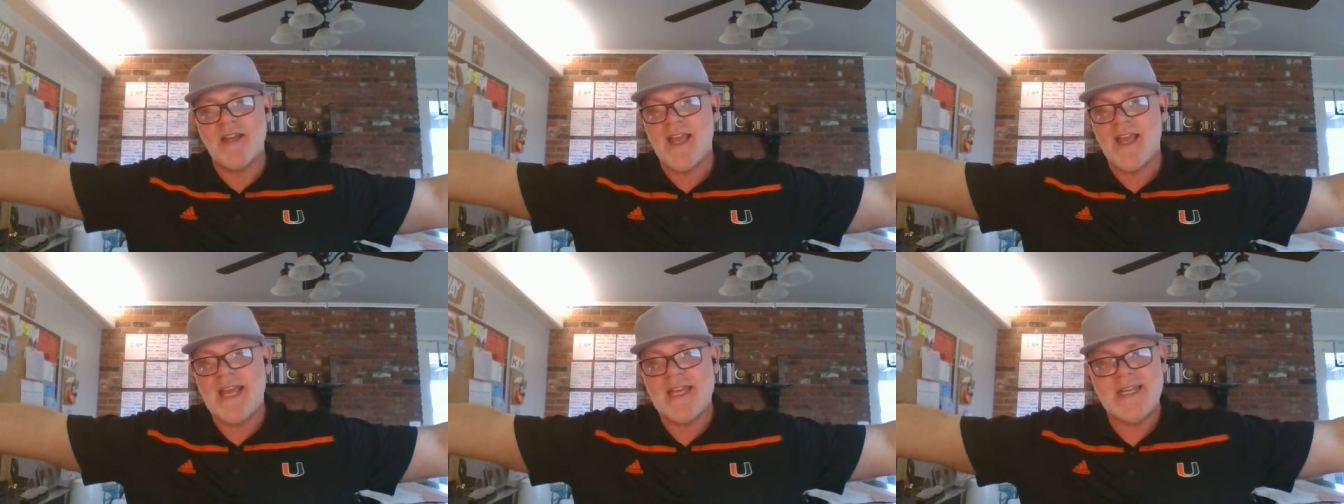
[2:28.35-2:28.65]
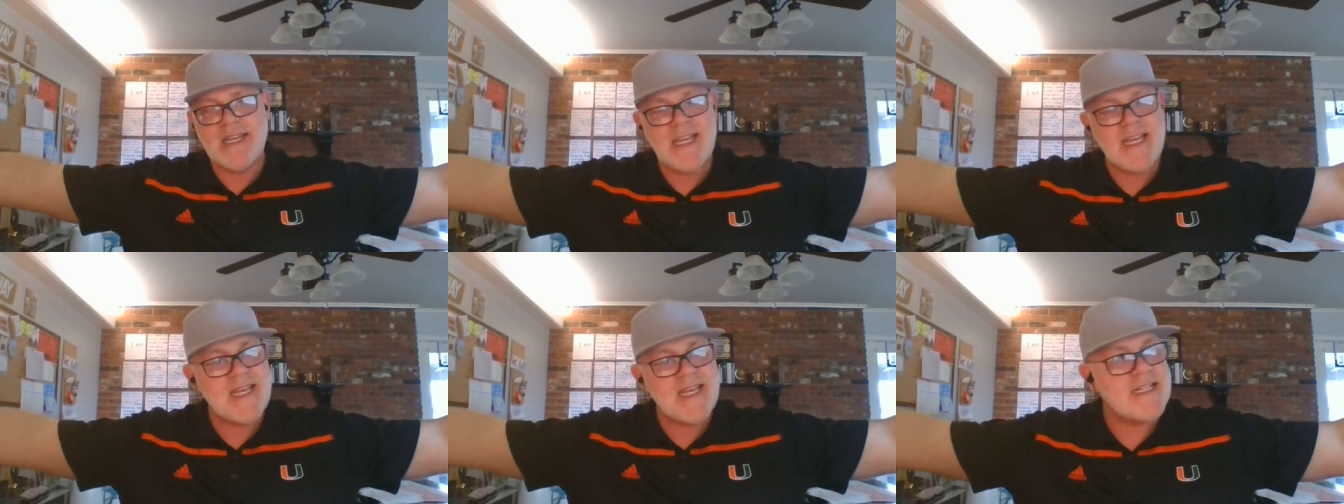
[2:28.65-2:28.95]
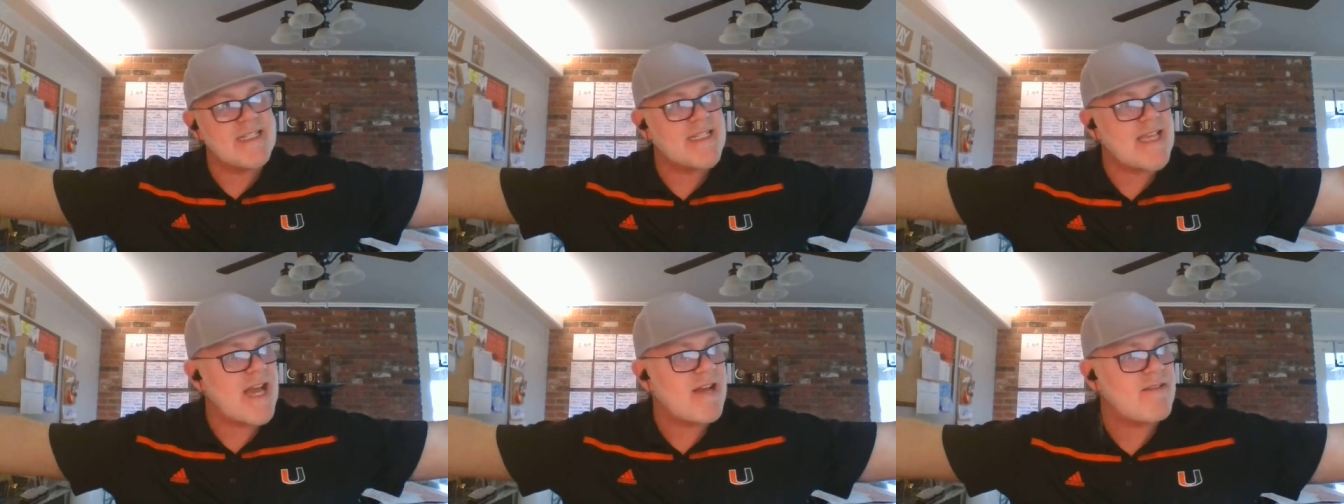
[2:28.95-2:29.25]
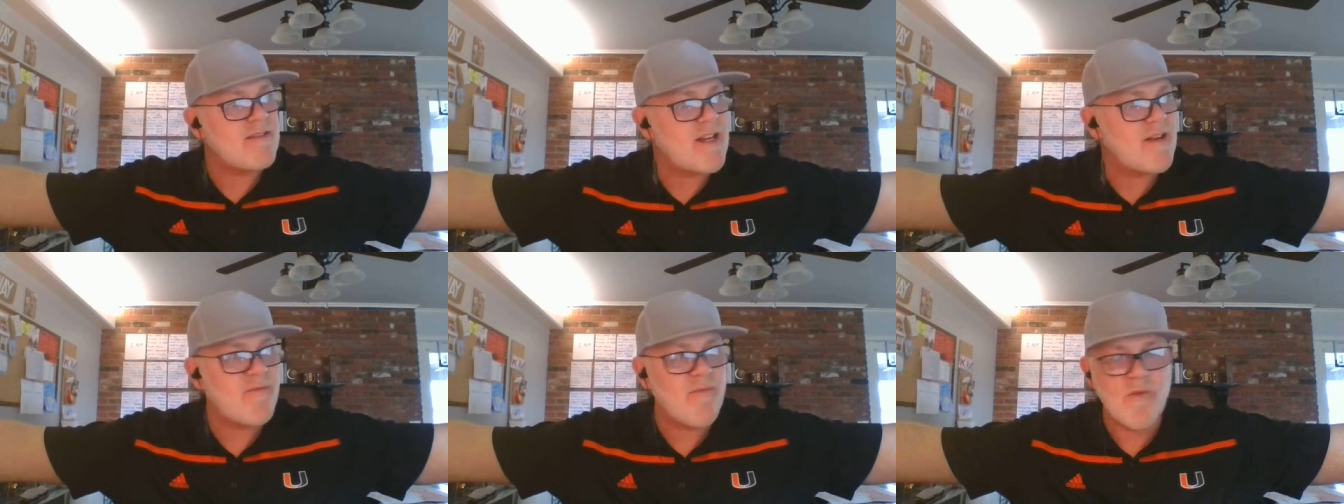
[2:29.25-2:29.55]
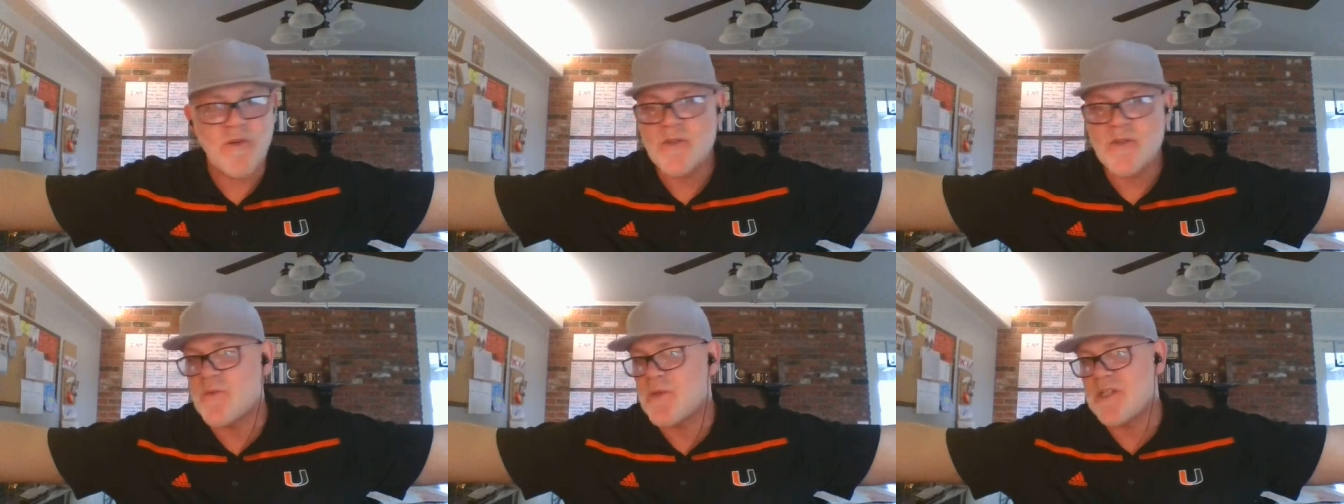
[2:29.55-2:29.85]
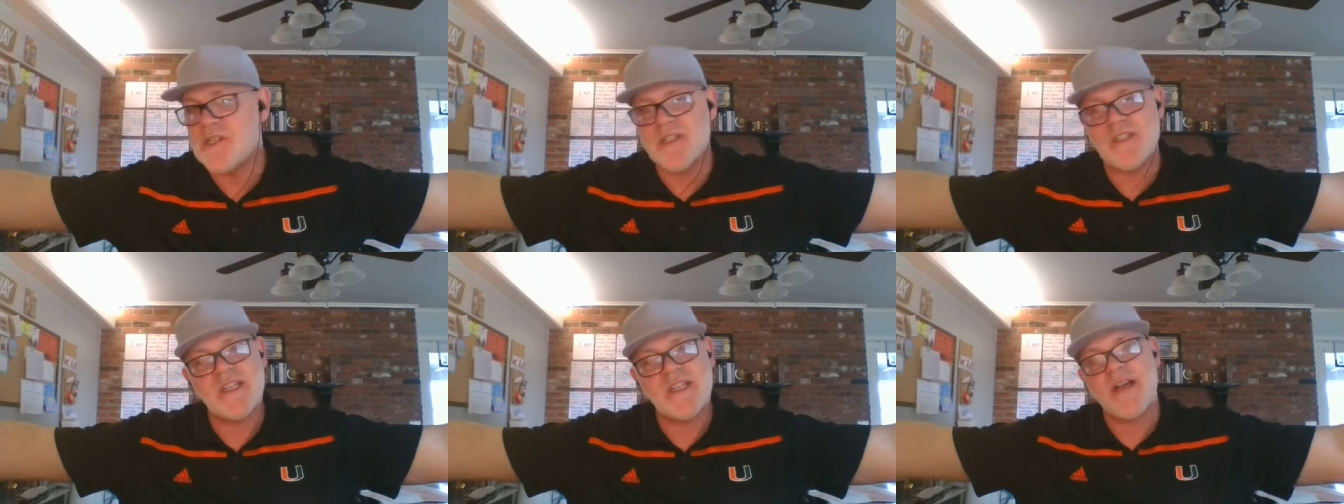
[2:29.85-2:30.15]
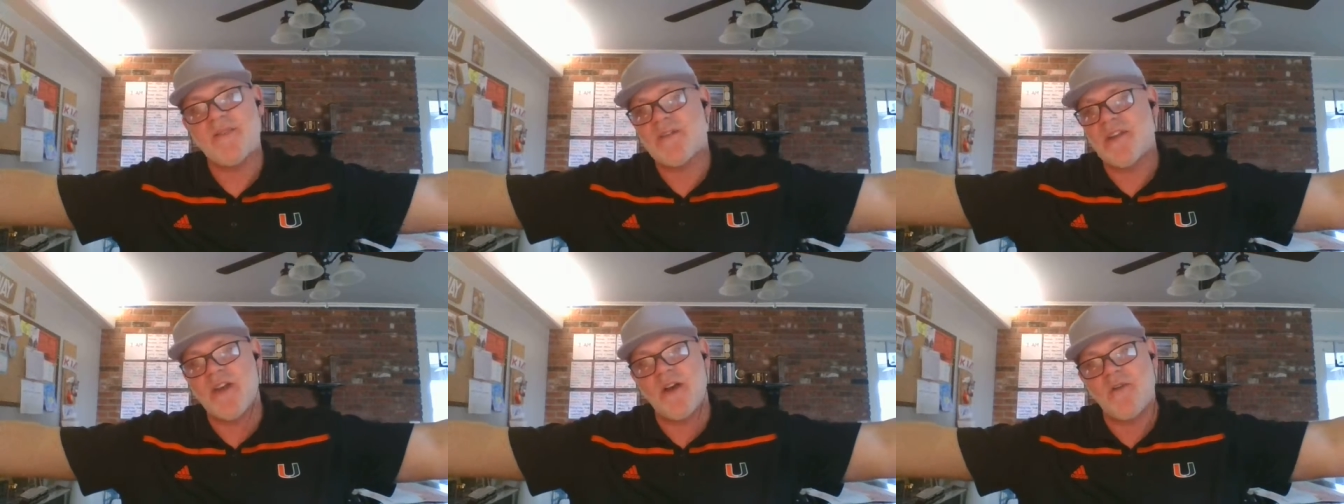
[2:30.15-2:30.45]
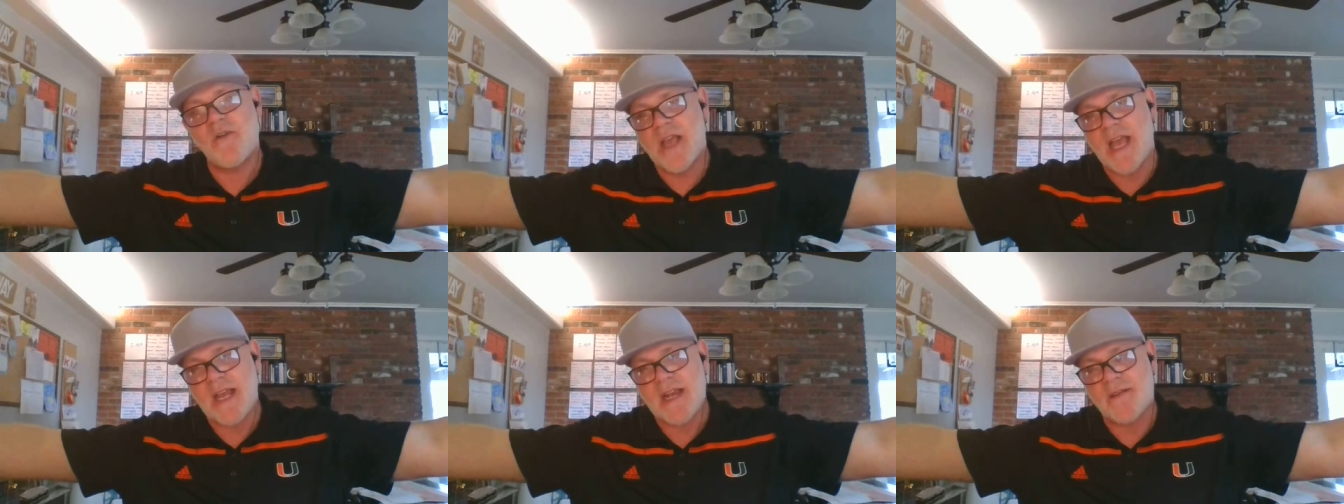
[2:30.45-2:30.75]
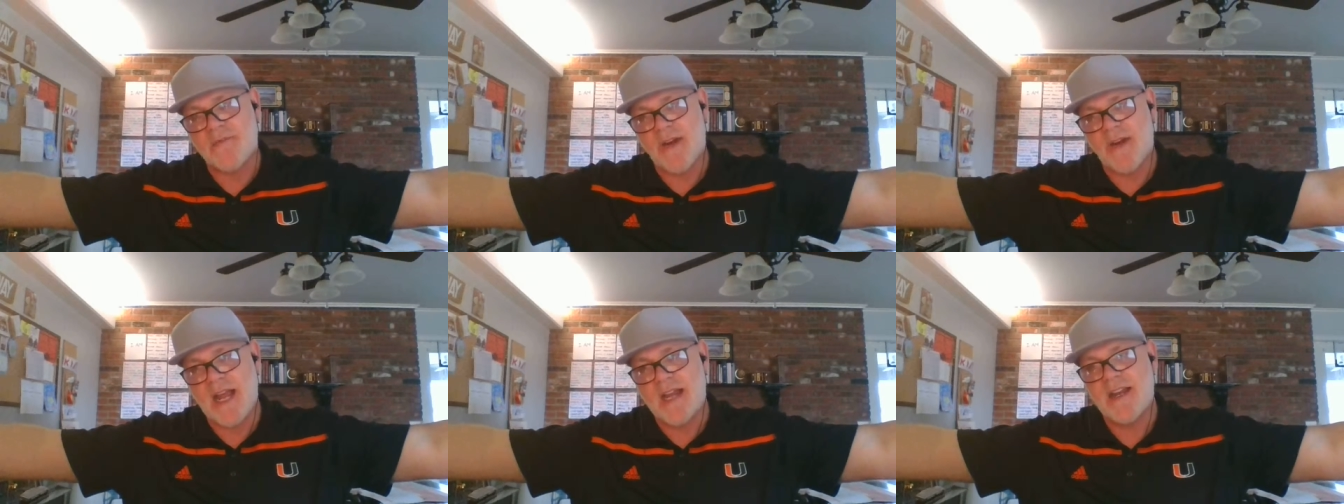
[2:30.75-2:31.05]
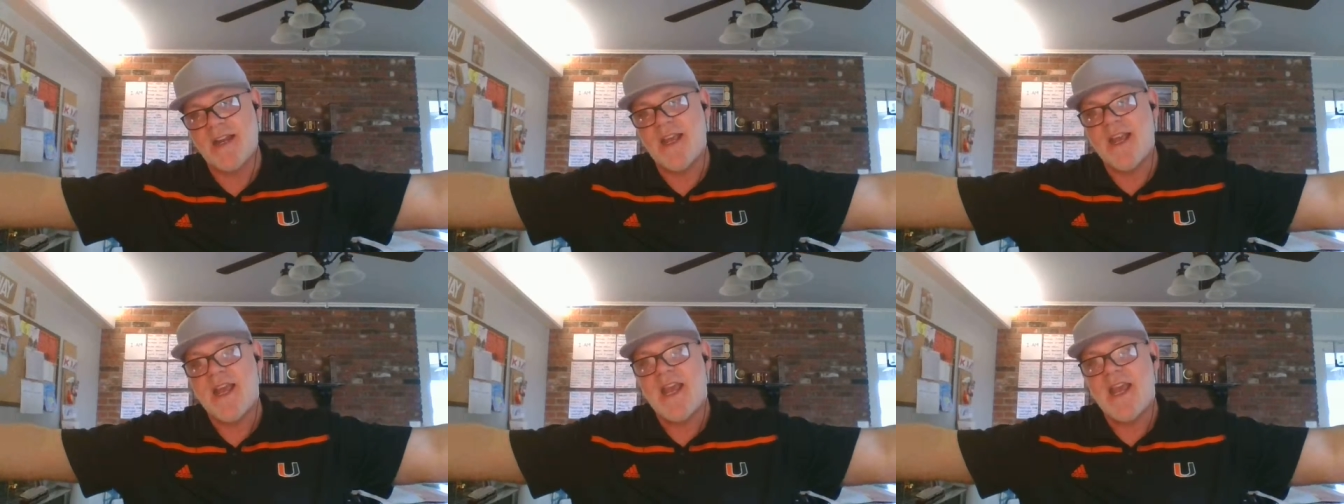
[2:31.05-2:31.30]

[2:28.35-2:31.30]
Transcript: and need is out there for us. We just have to go get it, right?